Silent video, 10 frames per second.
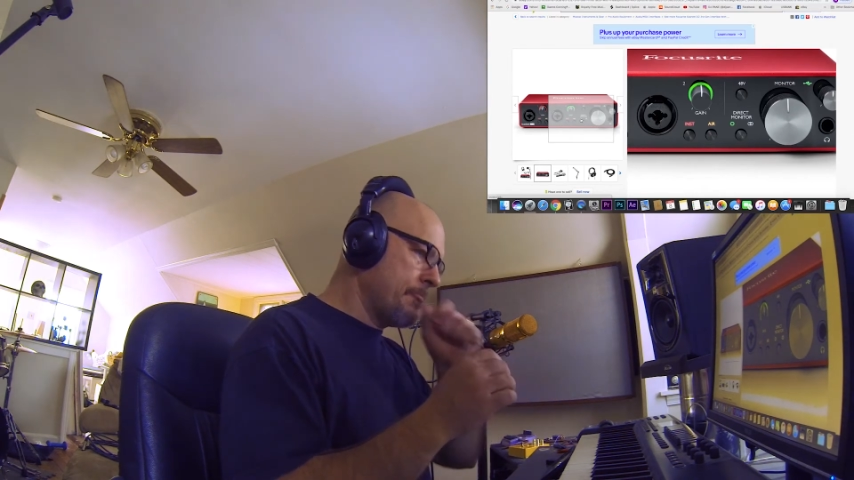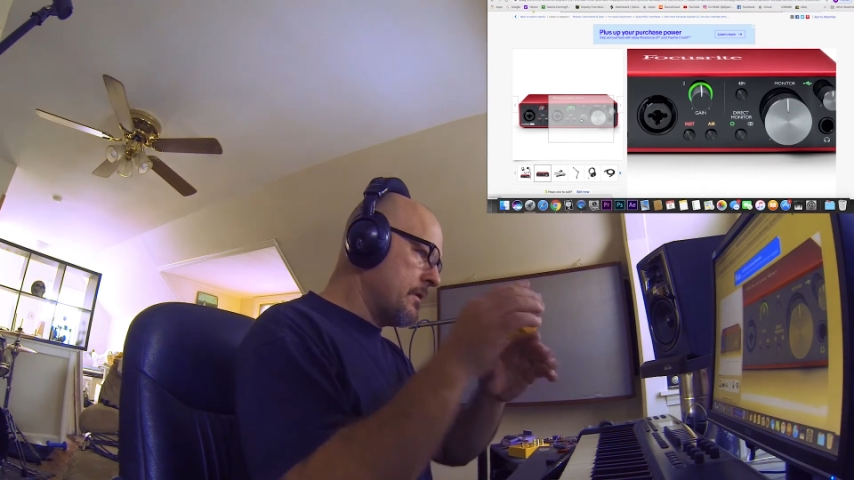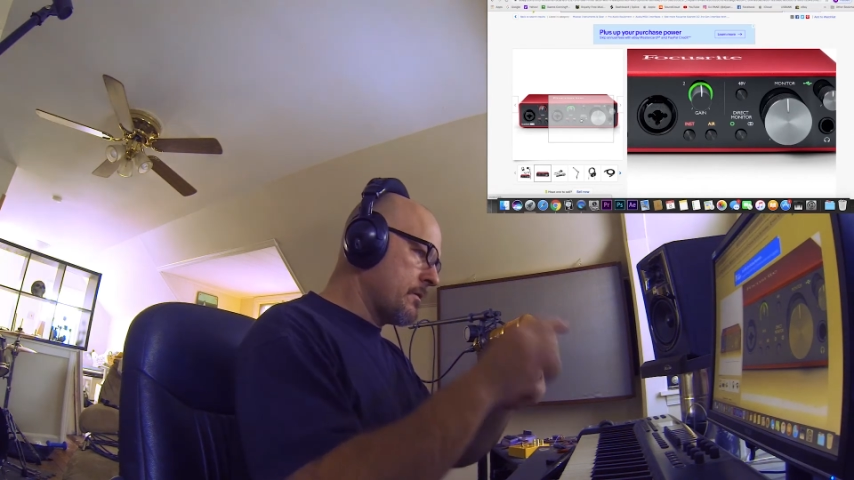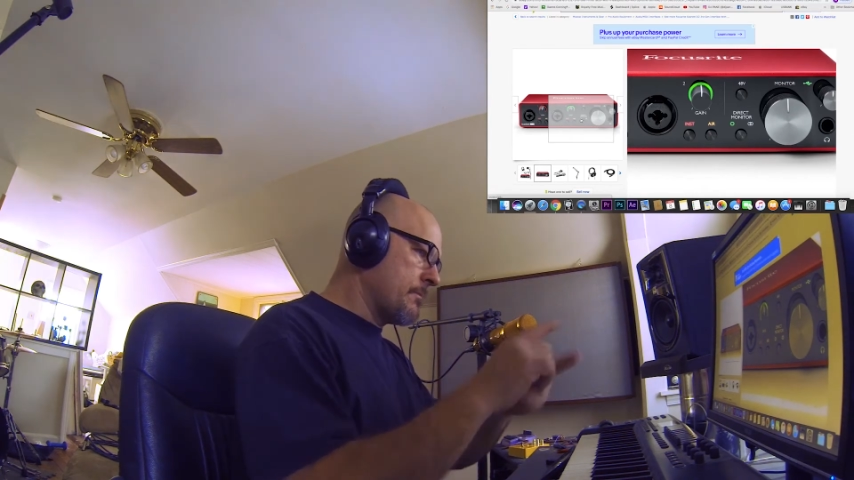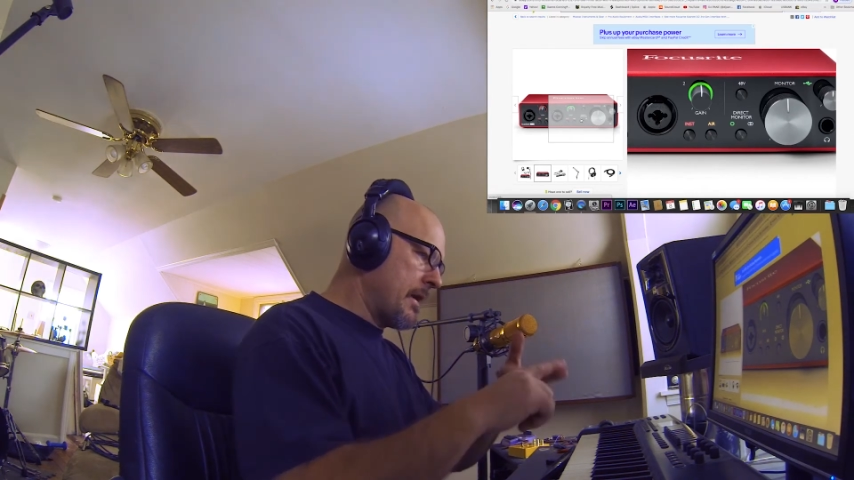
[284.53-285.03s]

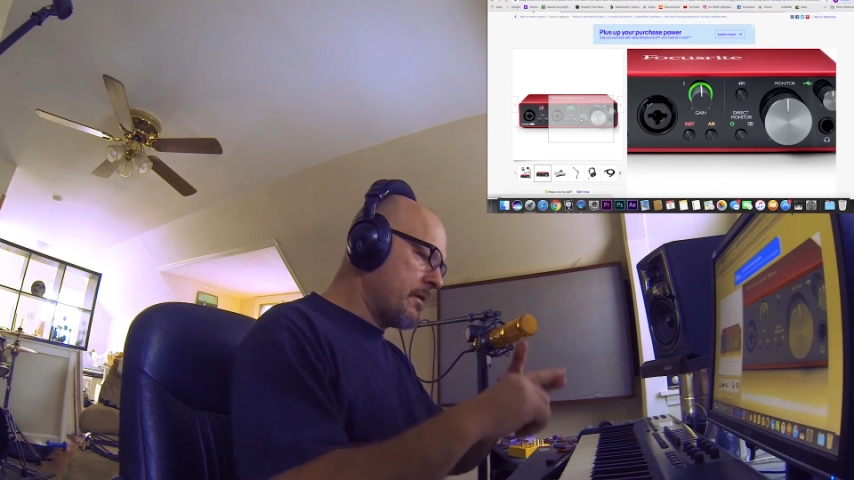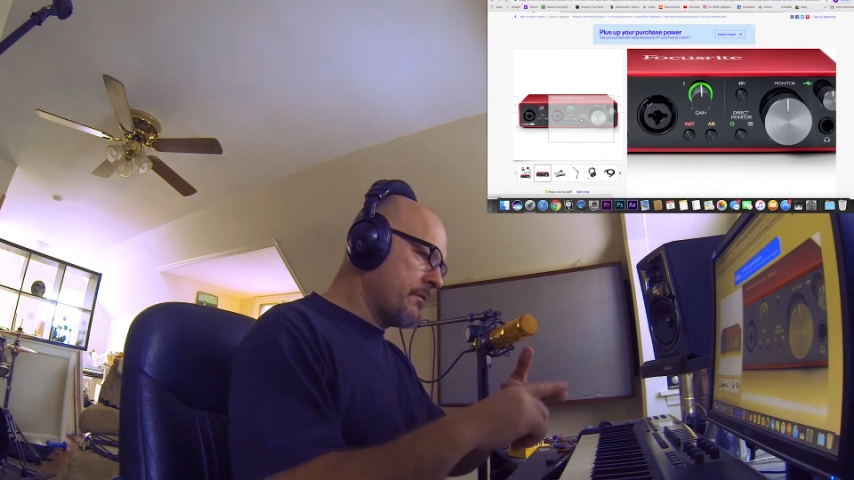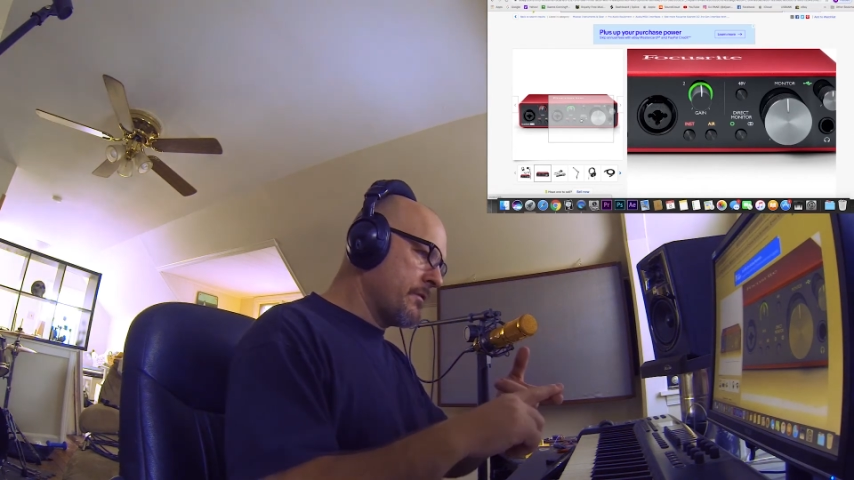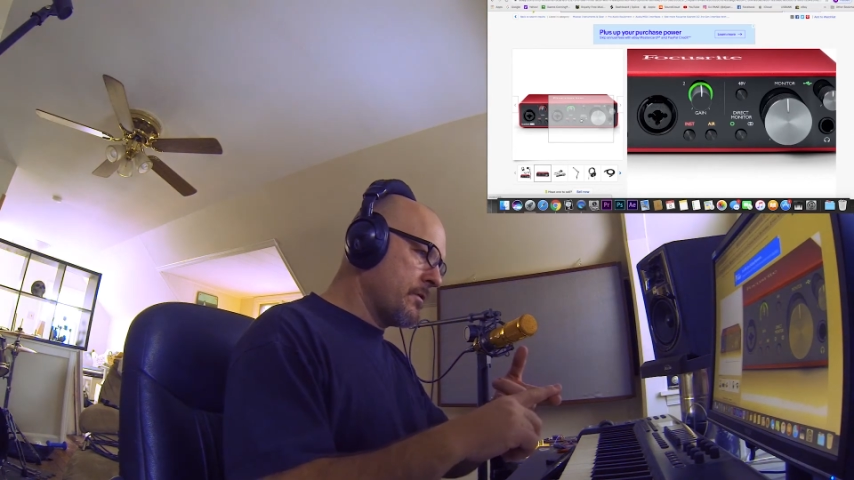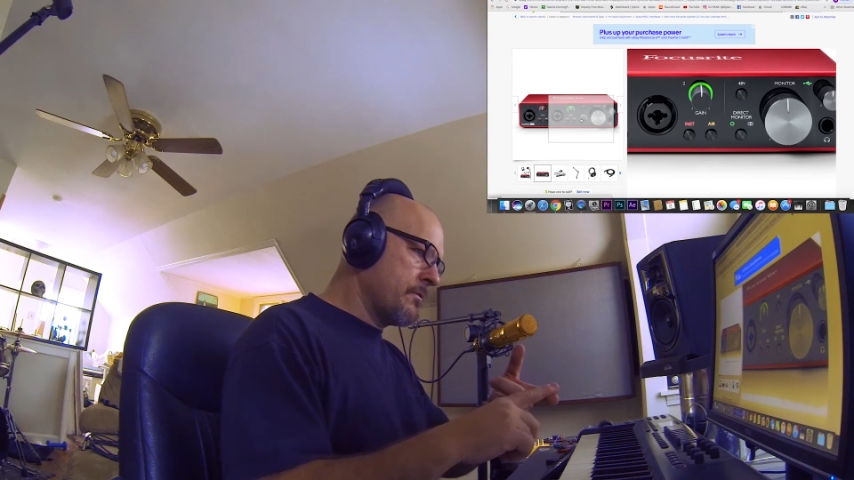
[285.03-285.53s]
either a
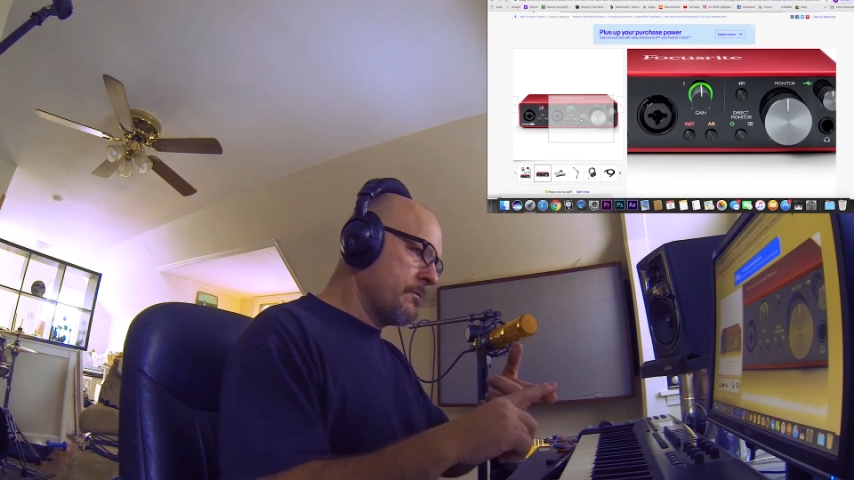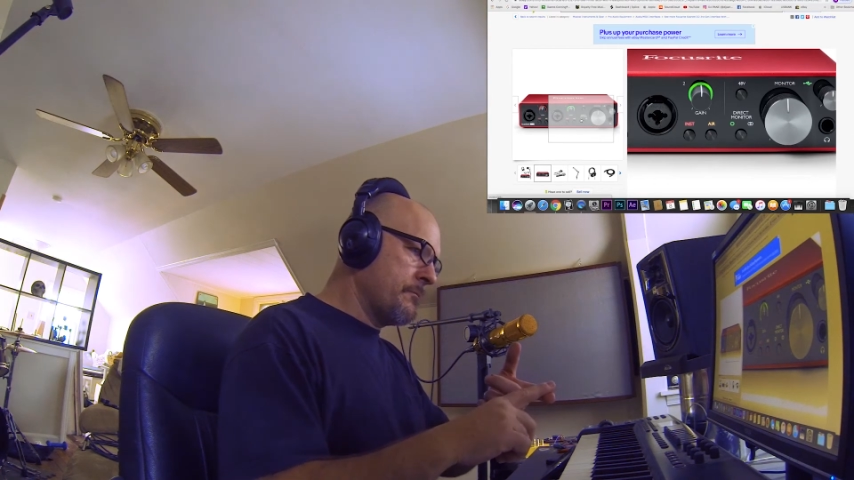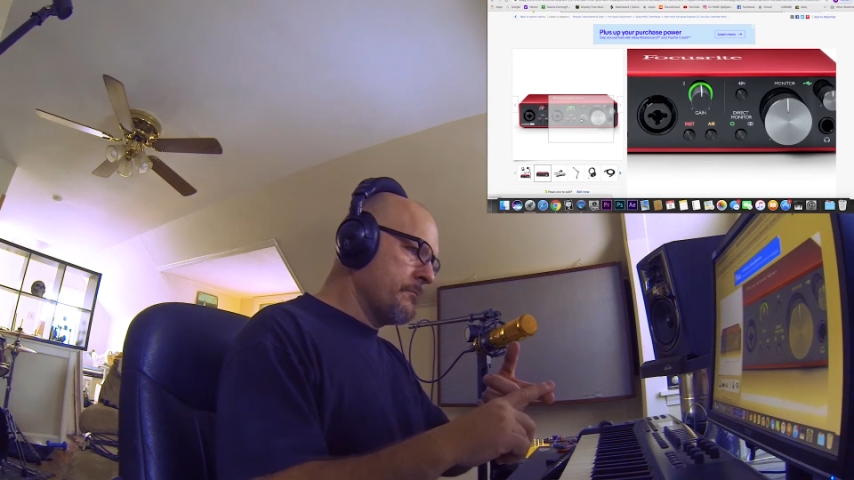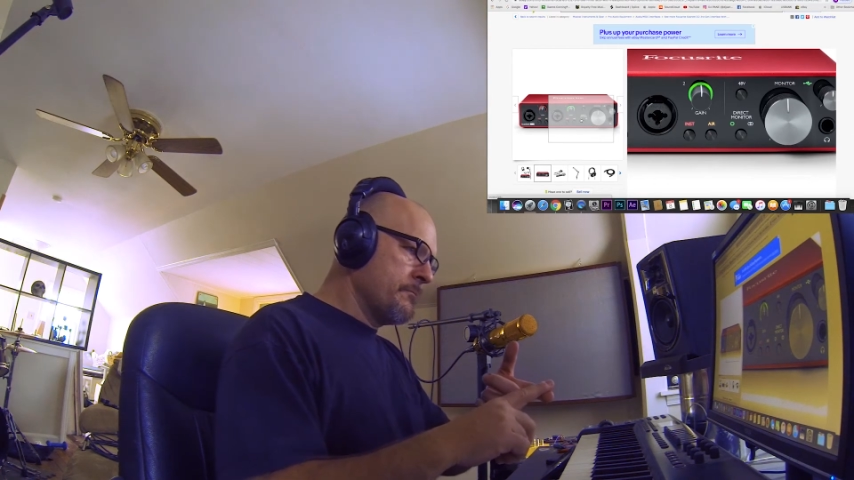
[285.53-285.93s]
microphone